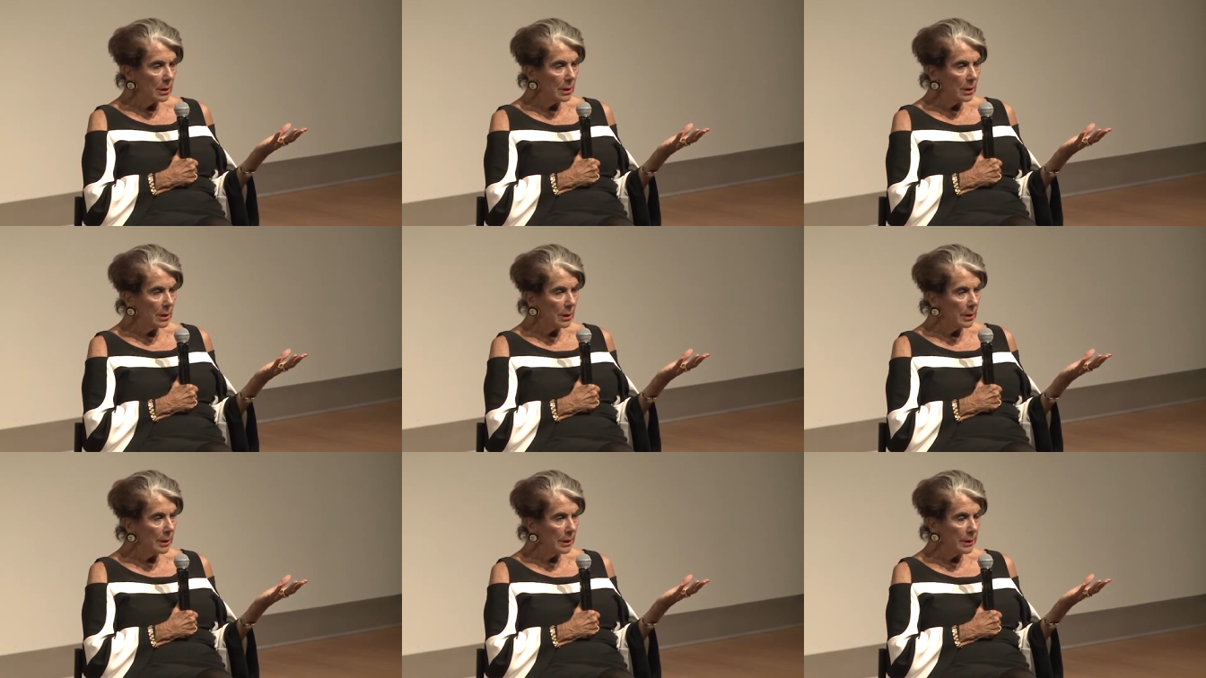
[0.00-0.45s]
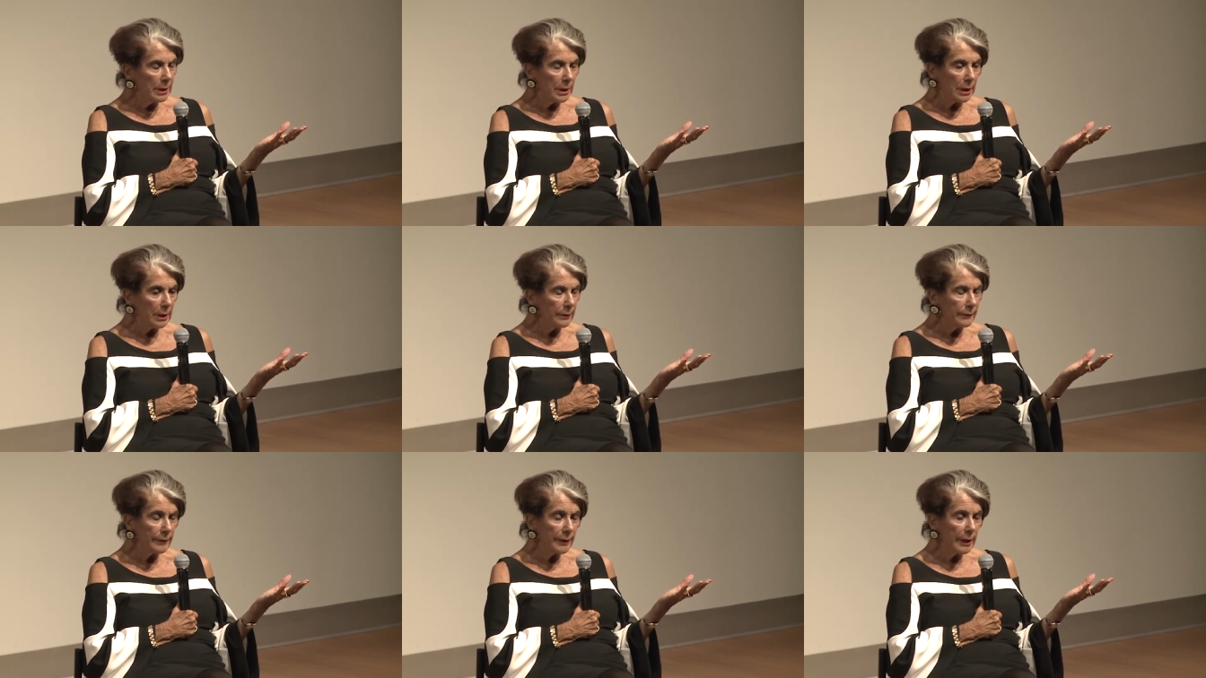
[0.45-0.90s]
and
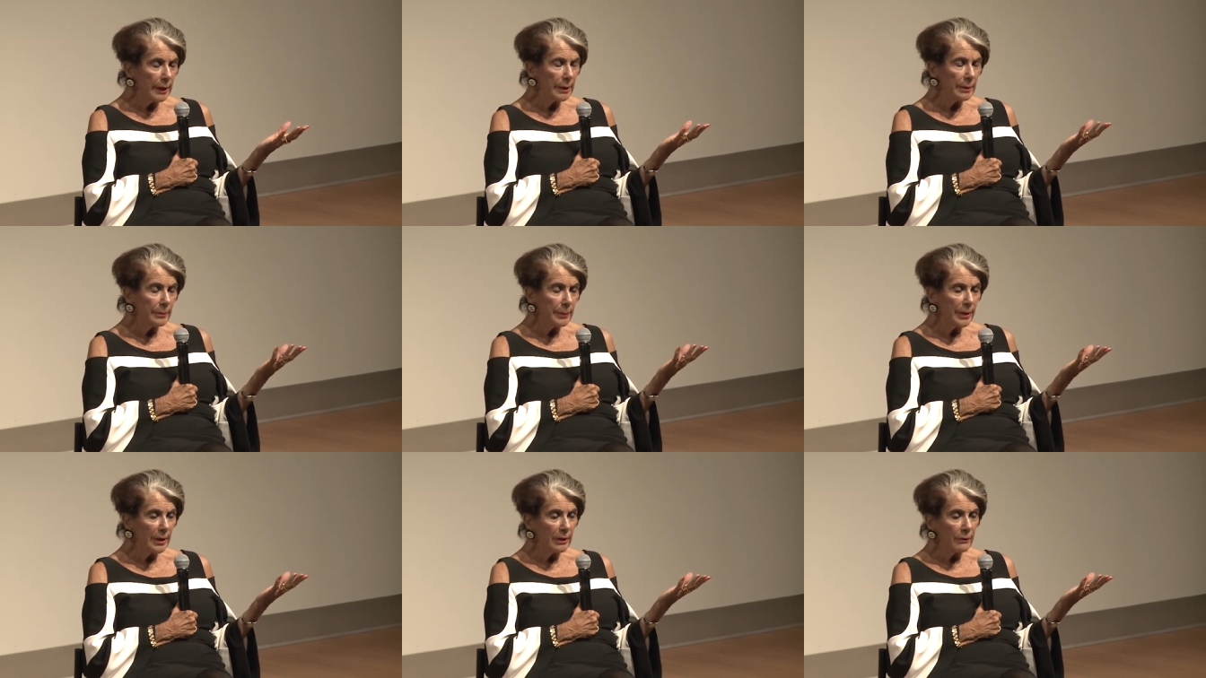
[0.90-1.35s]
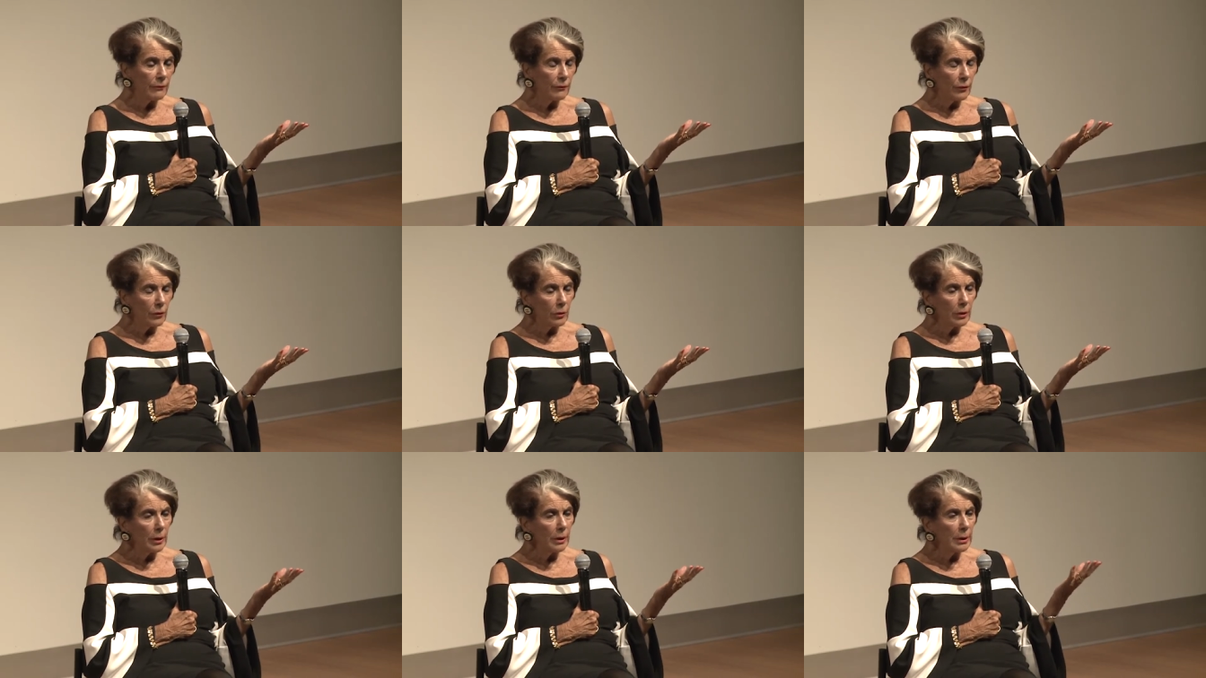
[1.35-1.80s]
not even getting paid
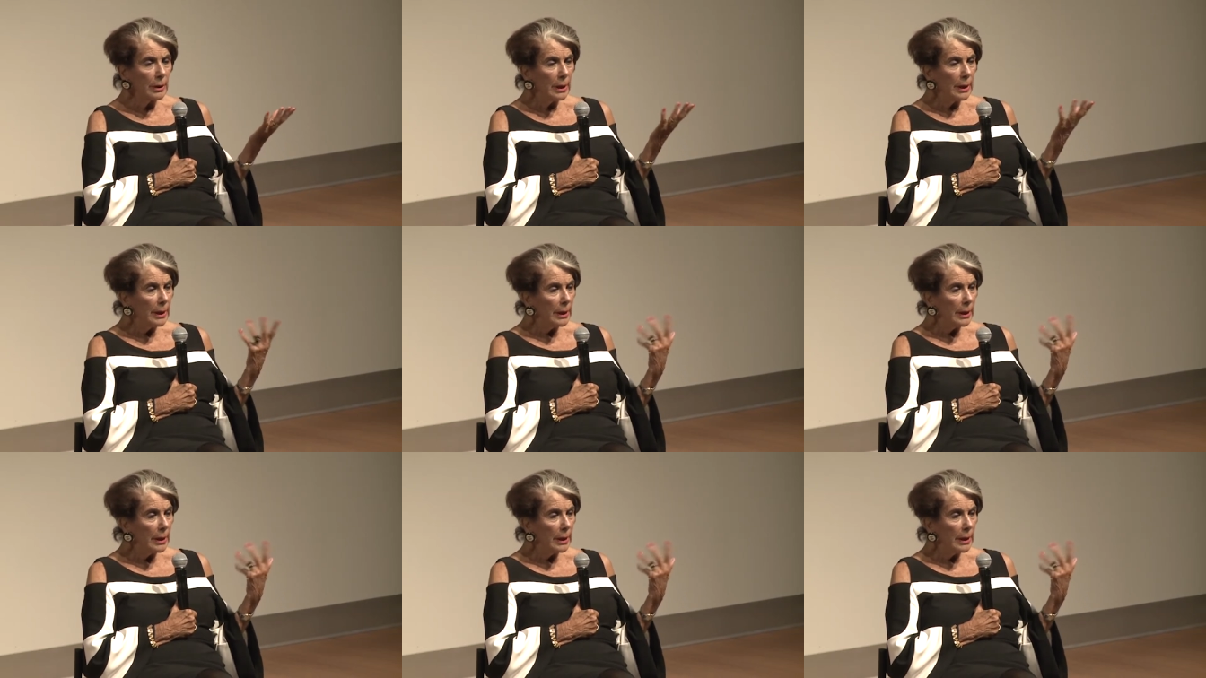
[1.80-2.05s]
for it